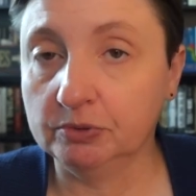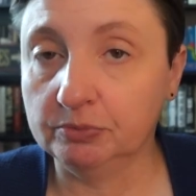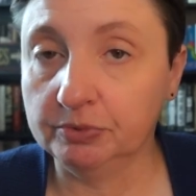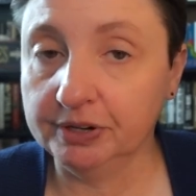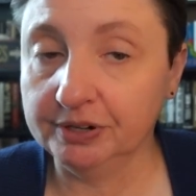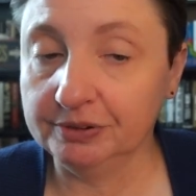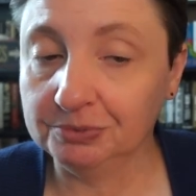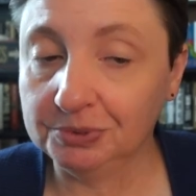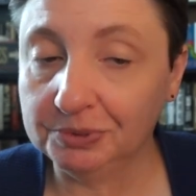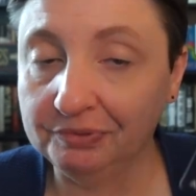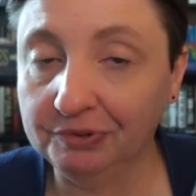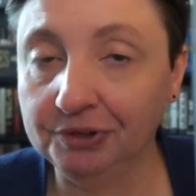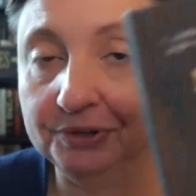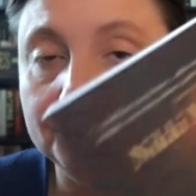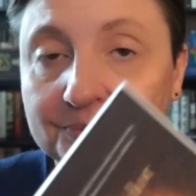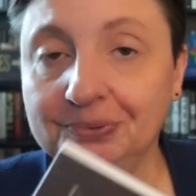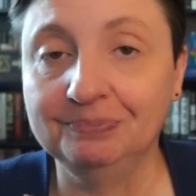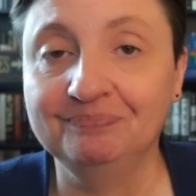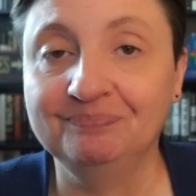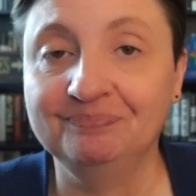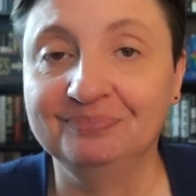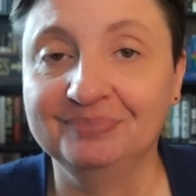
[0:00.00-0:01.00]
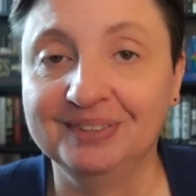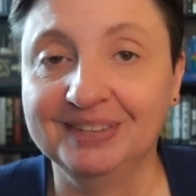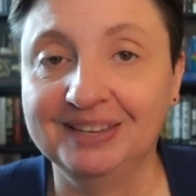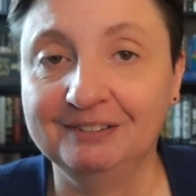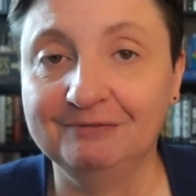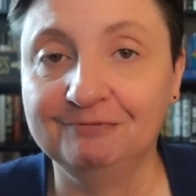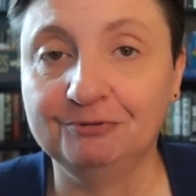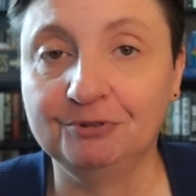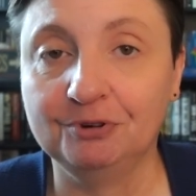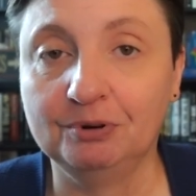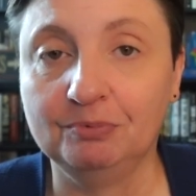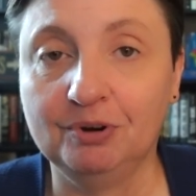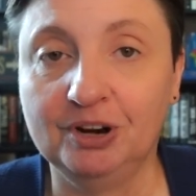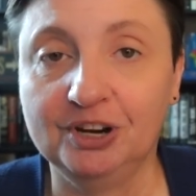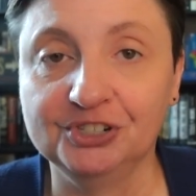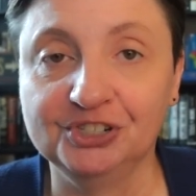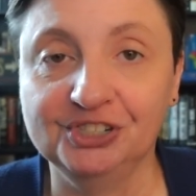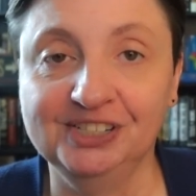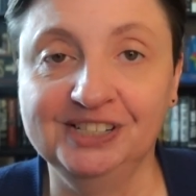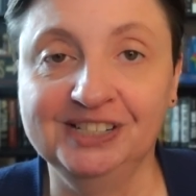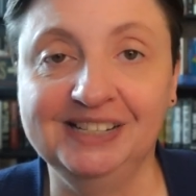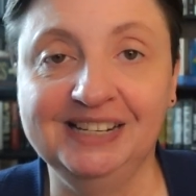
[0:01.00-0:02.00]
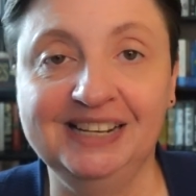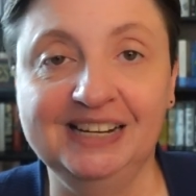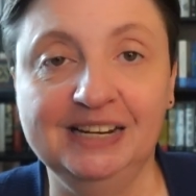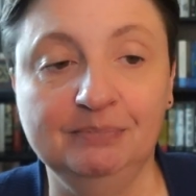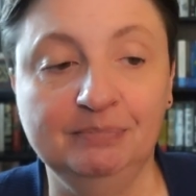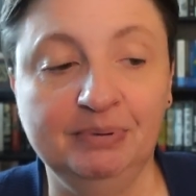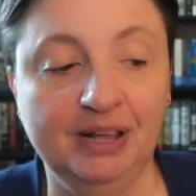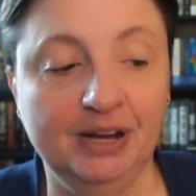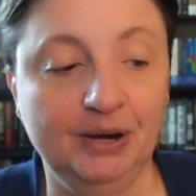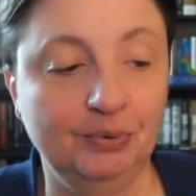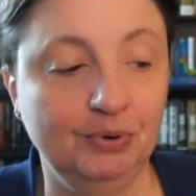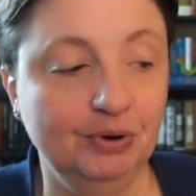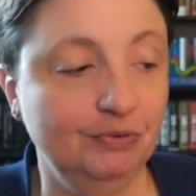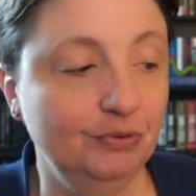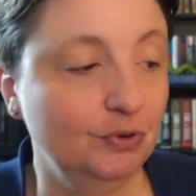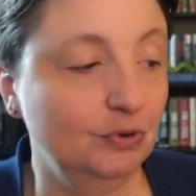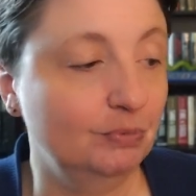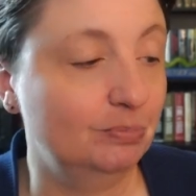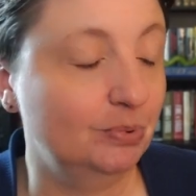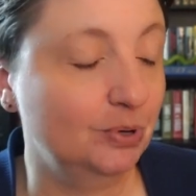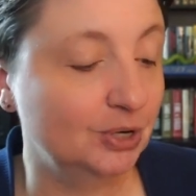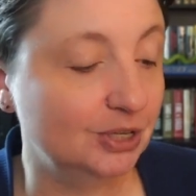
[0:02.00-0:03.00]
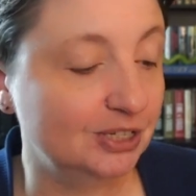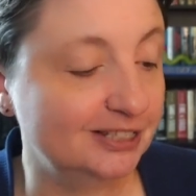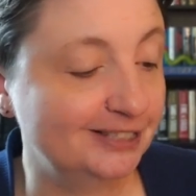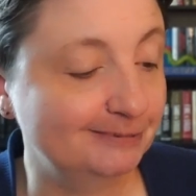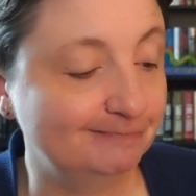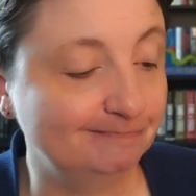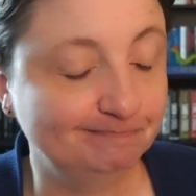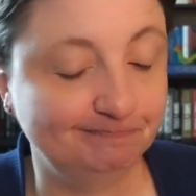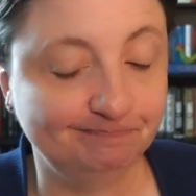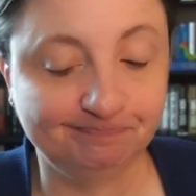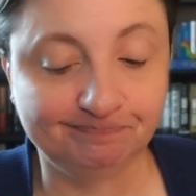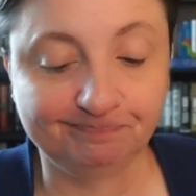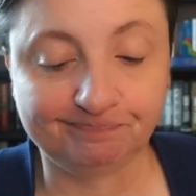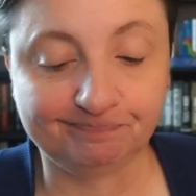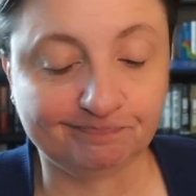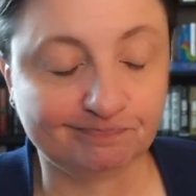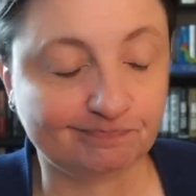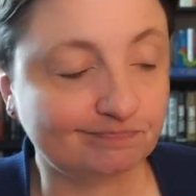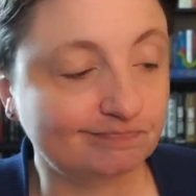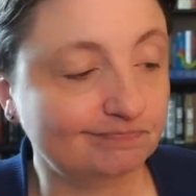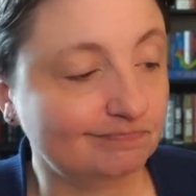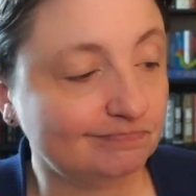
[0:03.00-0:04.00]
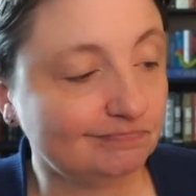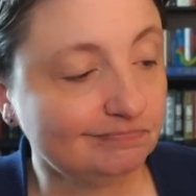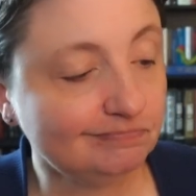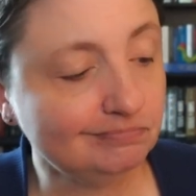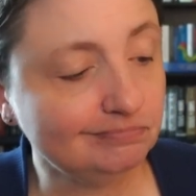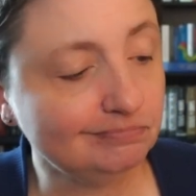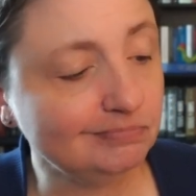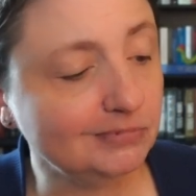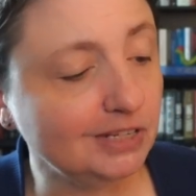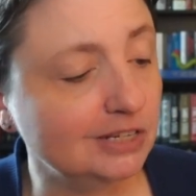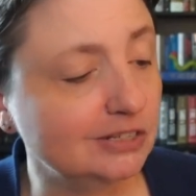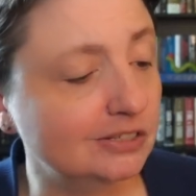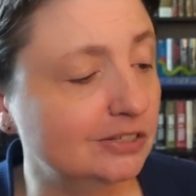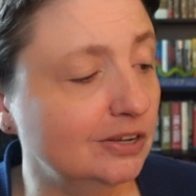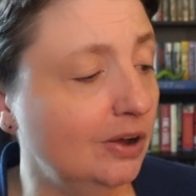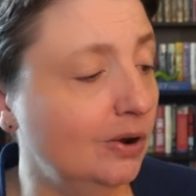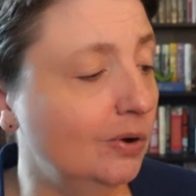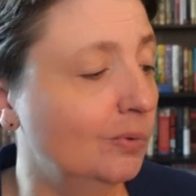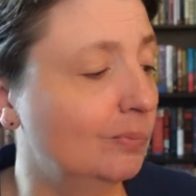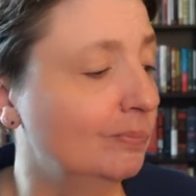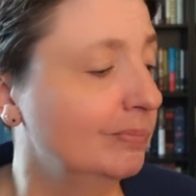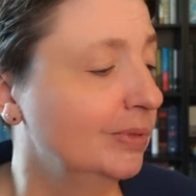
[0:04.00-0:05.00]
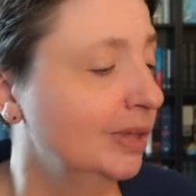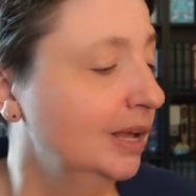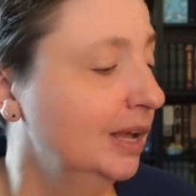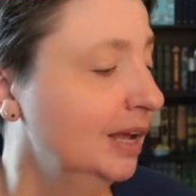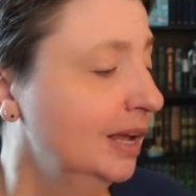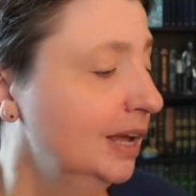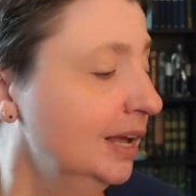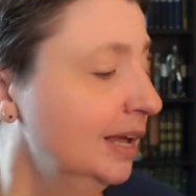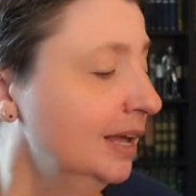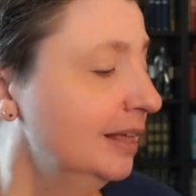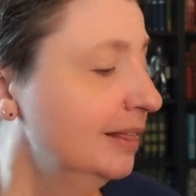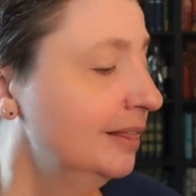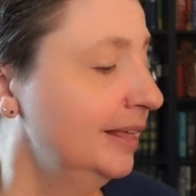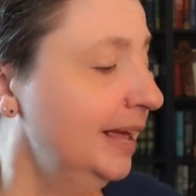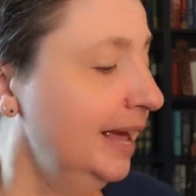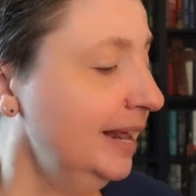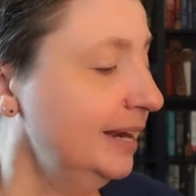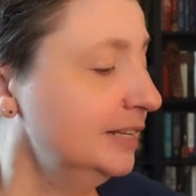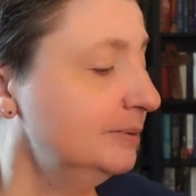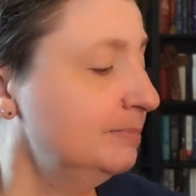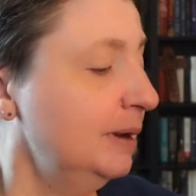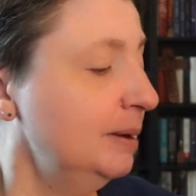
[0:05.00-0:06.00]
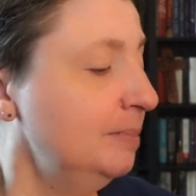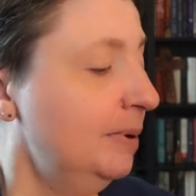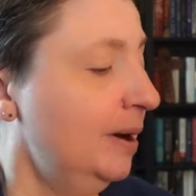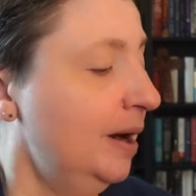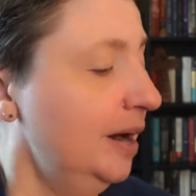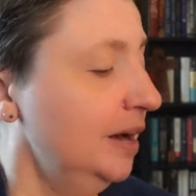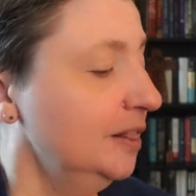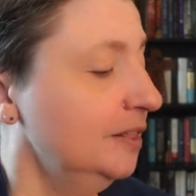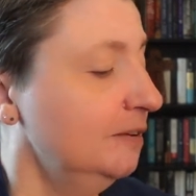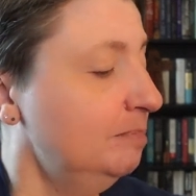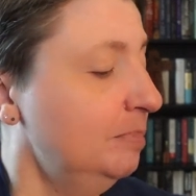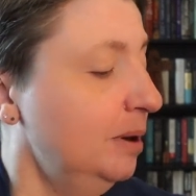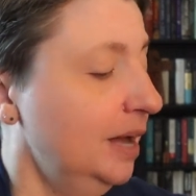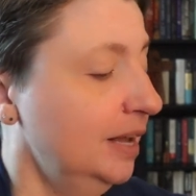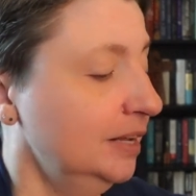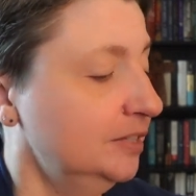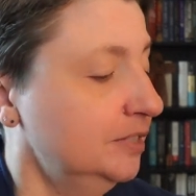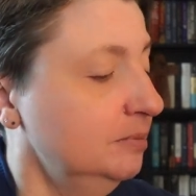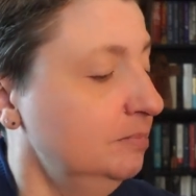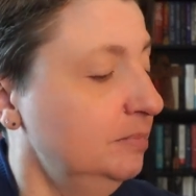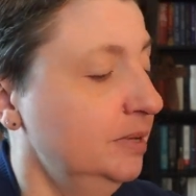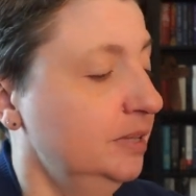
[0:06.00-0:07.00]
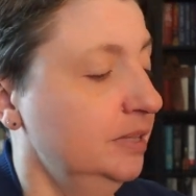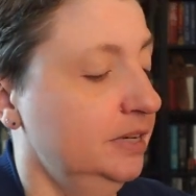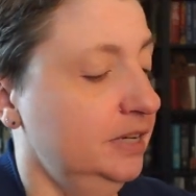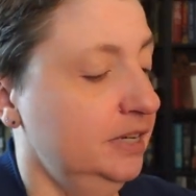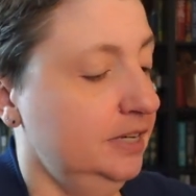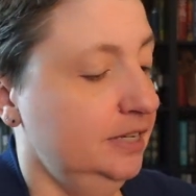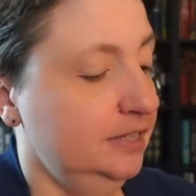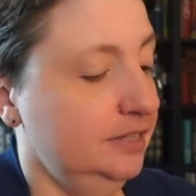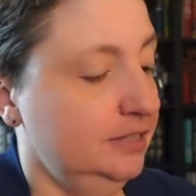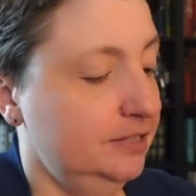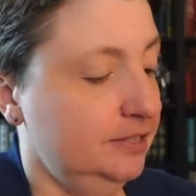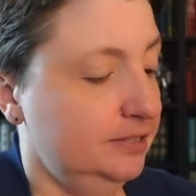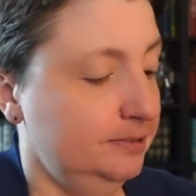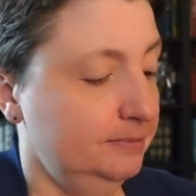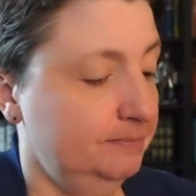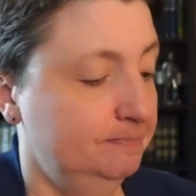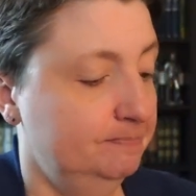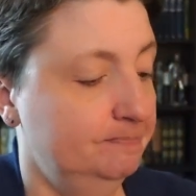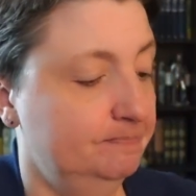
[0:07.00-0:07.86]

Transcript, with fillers: a written review for Washington Independent Review of Books. So, that is my pile of possibilities.